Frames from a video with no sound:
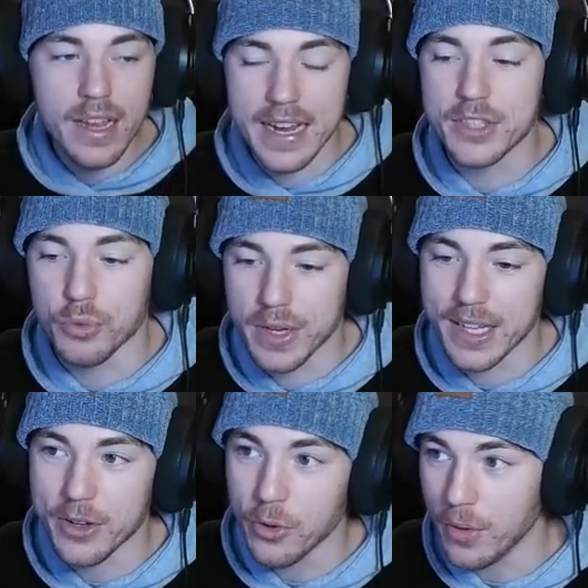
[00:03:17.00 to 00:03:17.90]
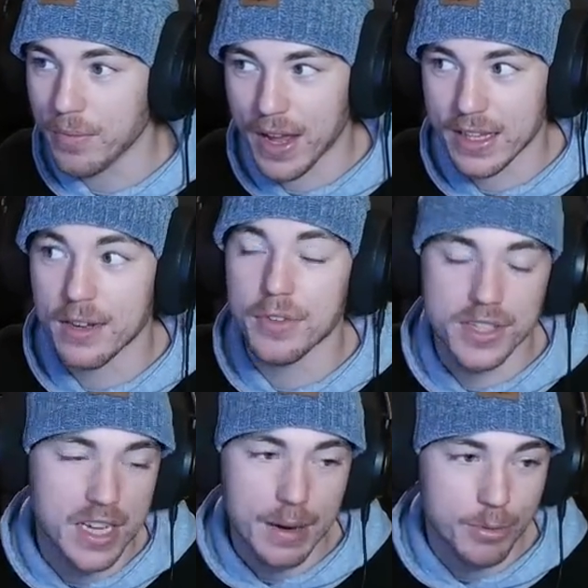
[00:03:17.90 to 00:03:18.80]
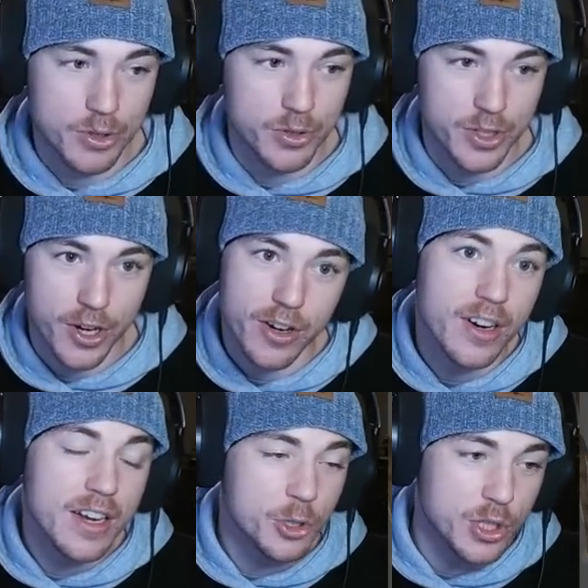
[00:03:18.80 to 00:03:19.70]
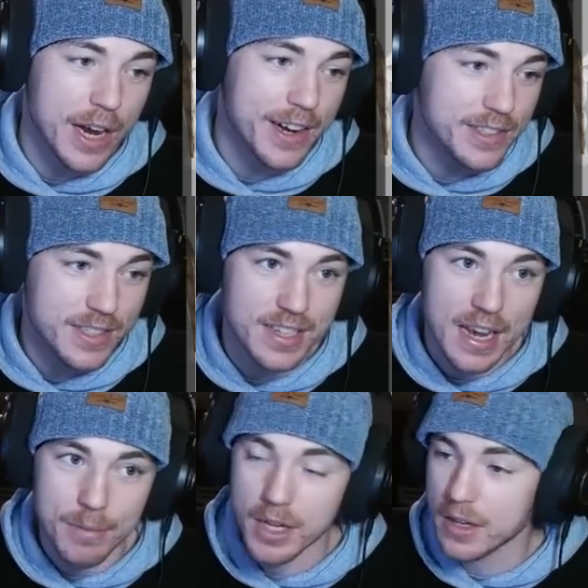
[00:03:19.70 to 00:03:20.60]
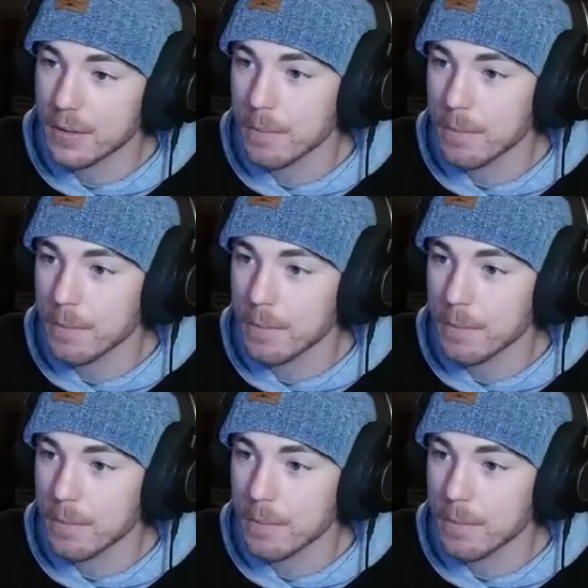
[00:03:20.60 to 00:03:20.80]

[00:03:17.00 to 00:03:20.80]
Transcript: It's really cool. I love this Copper Skull Darter. Shout out to Cymonk.